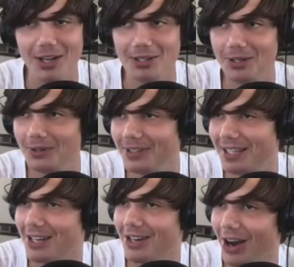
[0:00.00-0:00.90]
Dude
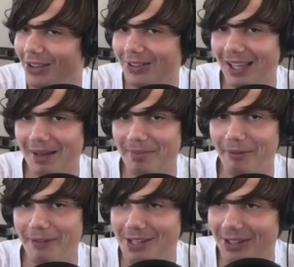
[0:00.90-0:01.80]
did not look like a
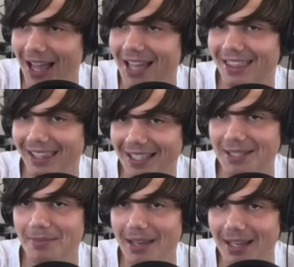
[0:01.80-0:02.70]
professional athlete
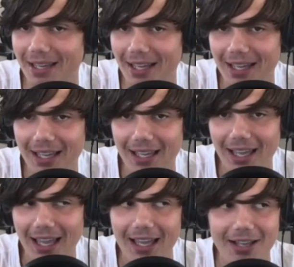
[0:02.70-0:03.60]
to me.
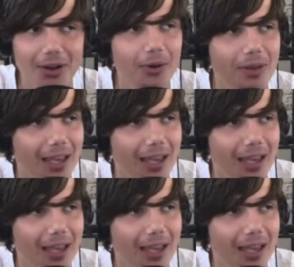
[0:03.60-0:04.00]
And okay.